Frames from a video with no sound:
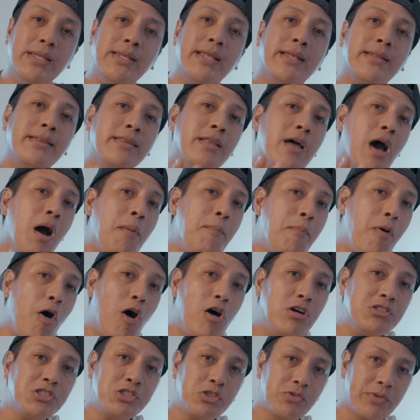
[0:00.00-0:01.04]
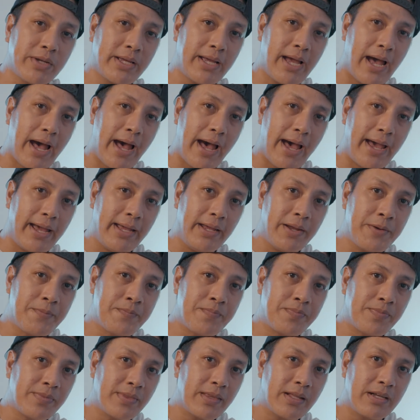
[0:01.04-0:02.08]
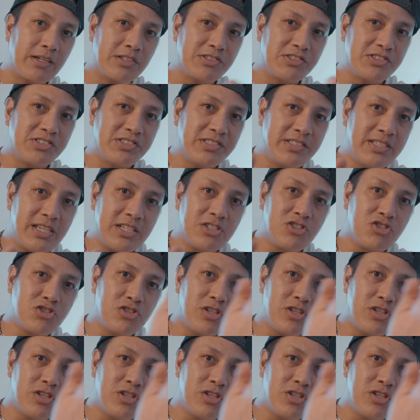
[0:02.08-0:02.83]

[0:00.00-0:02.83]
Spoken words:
did the upholstery guy stitched